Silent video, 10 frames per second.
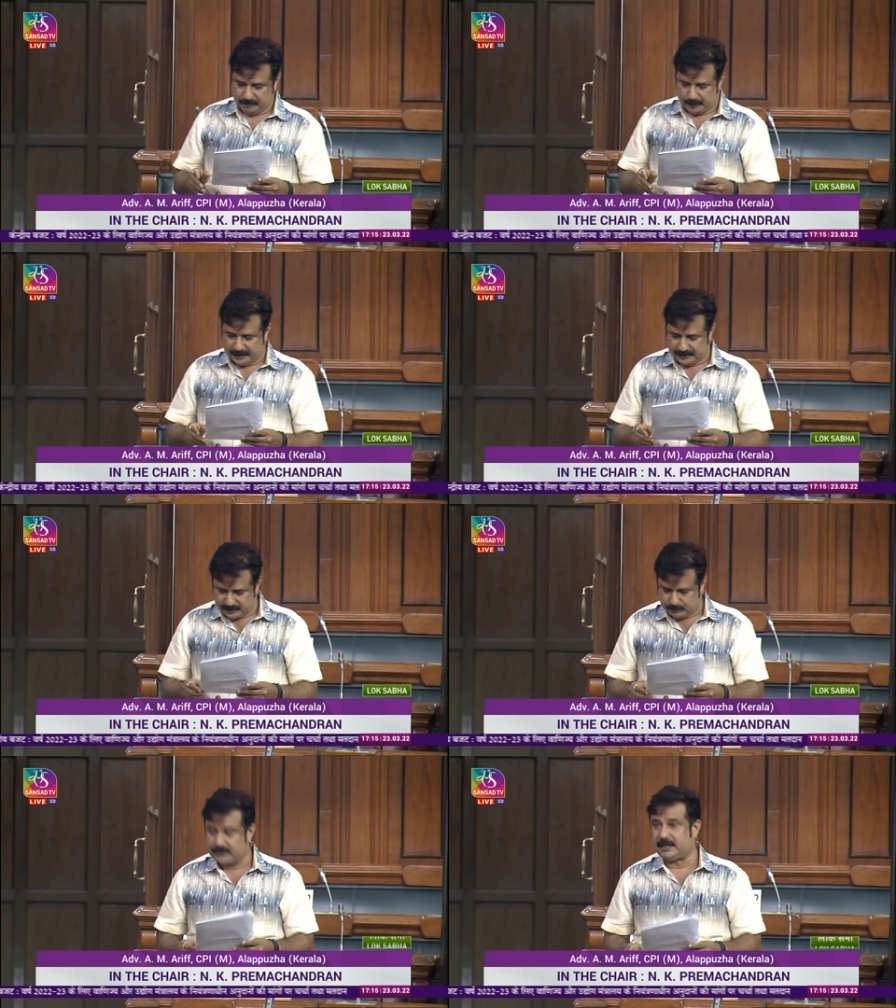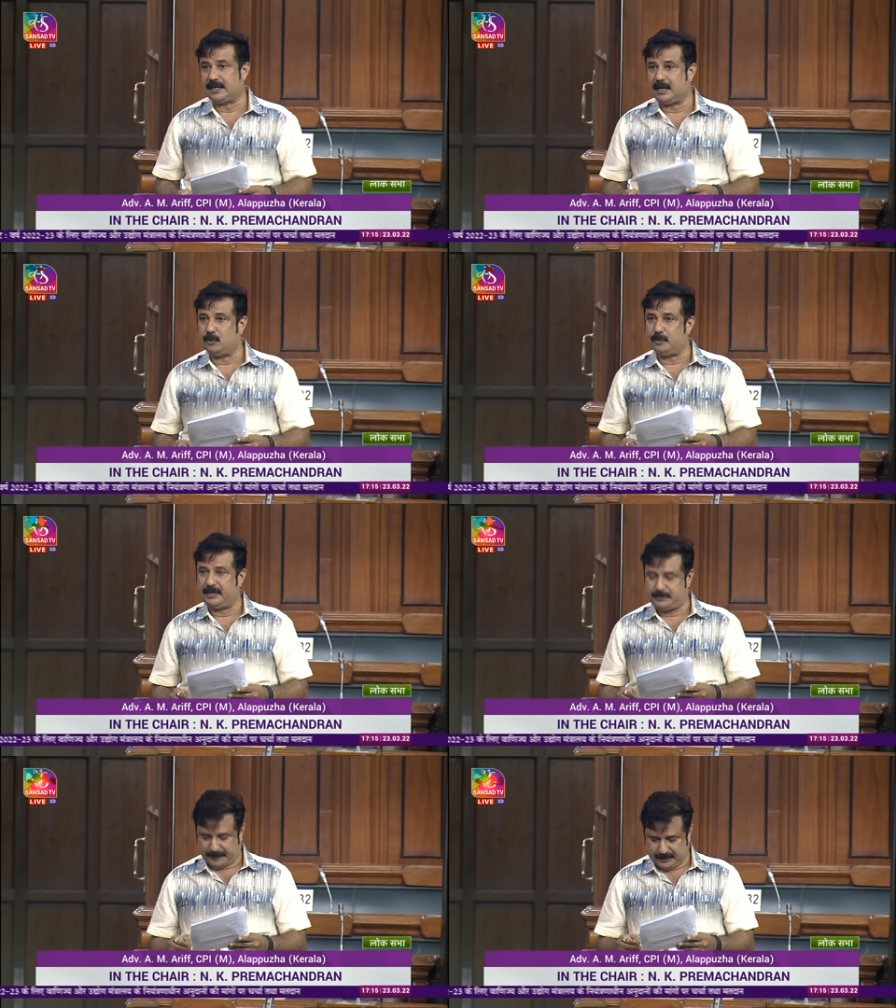By these words, I conclude
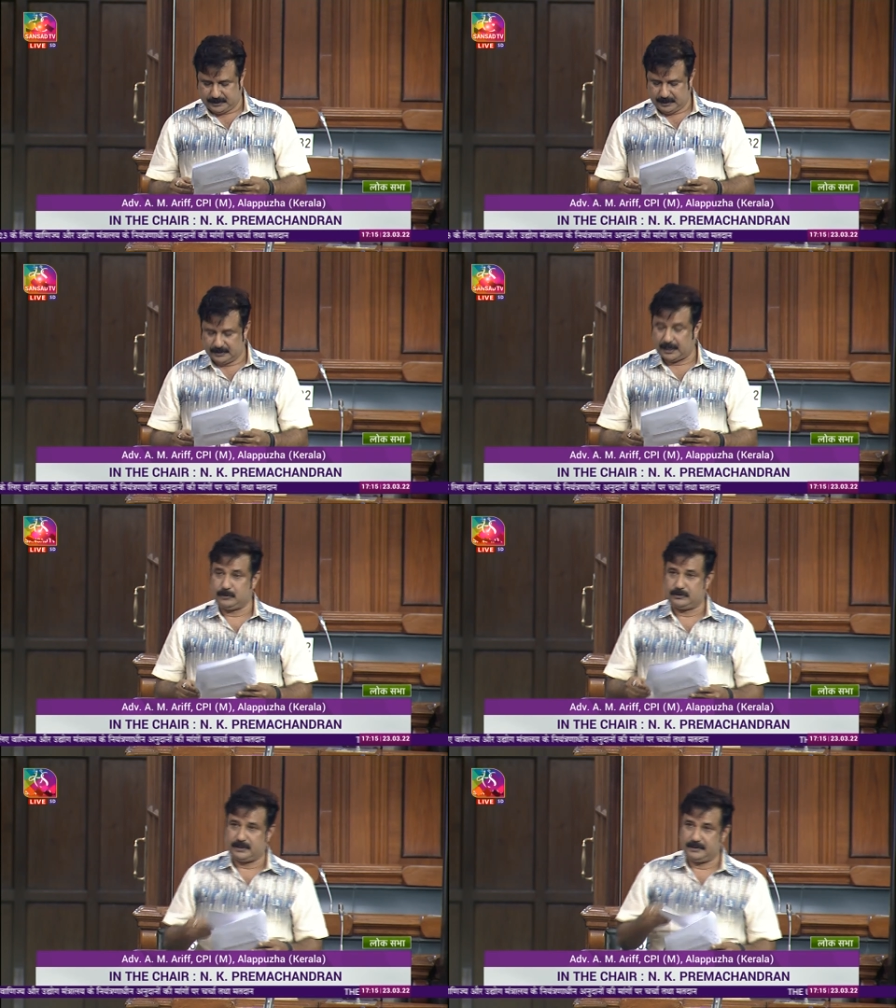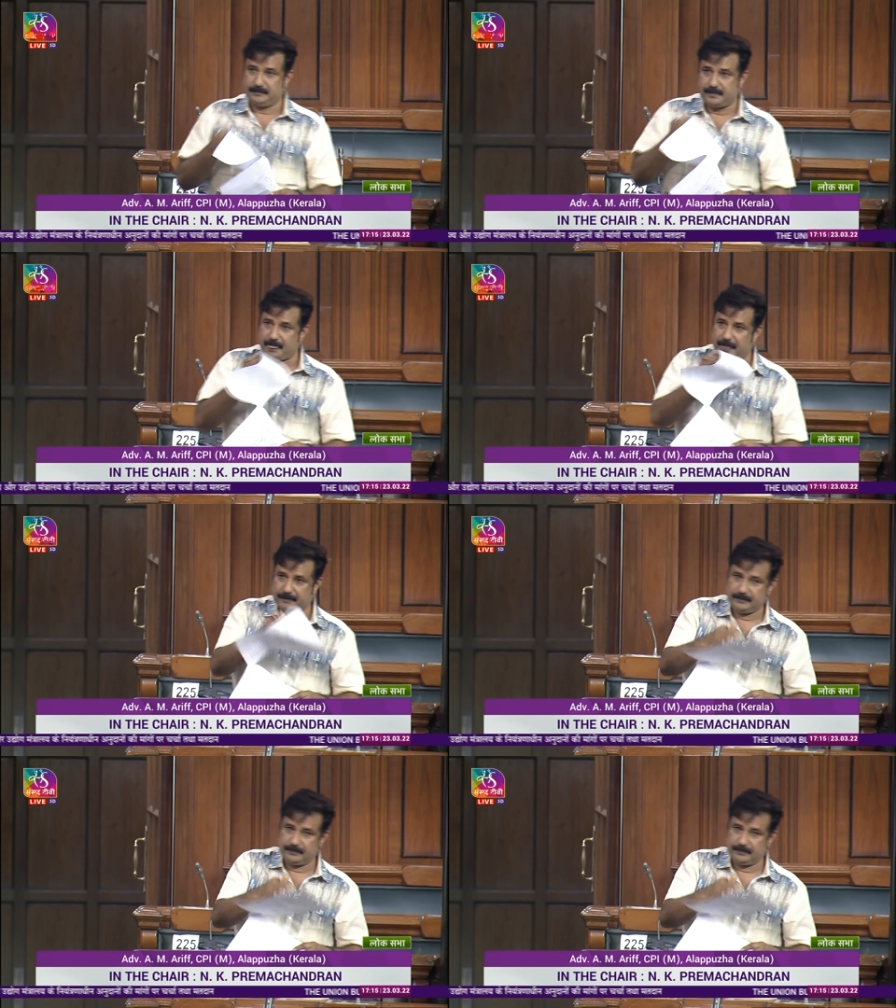my speech. Thank you, sir. Thank you.